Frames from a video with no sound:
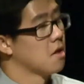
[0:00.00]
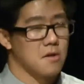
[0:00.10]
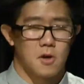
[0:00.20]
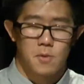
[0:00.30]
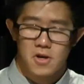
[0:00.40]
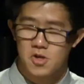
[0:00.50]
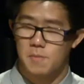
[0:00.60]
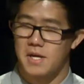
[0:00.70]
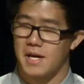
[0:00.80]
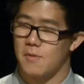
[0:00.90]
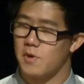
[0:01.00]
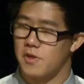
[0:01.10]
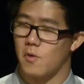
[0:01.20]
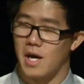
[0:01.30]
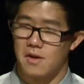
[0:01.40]
So our project began with
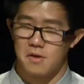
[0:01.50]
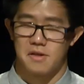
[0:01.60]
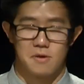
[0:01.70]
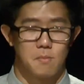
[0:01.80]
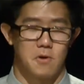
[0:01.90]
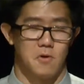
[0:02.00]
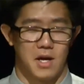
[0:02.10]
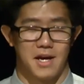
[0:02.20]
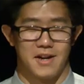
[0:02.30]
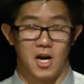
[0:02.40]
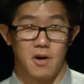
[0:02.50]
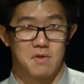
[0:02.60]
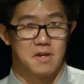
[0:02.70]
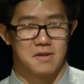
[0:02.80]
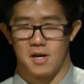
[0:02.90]
the rather simple and obvious